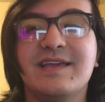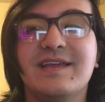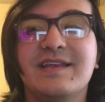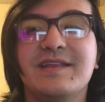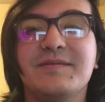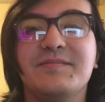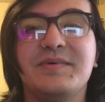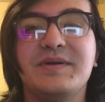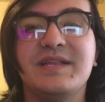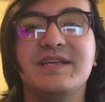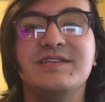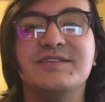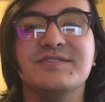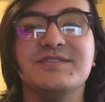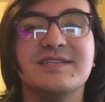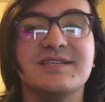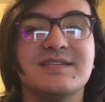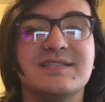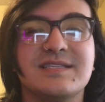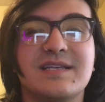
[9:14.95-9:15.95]
anybody
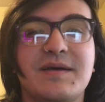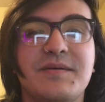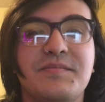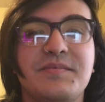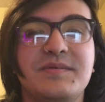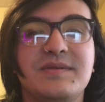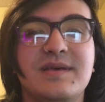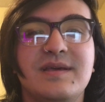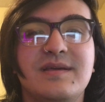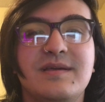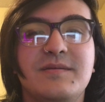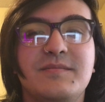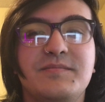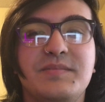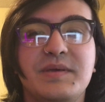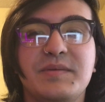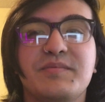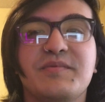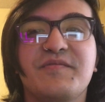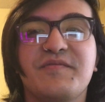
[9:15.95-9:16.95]
just accept
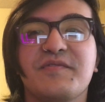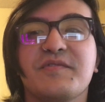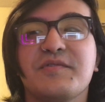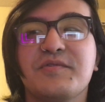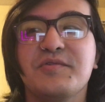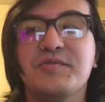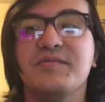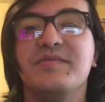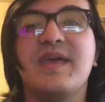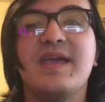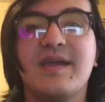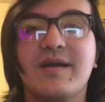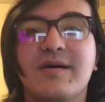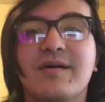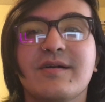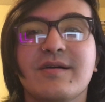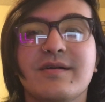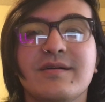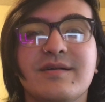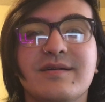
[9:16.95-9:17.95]
people for who they
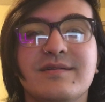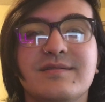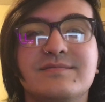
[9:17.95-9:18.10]
are?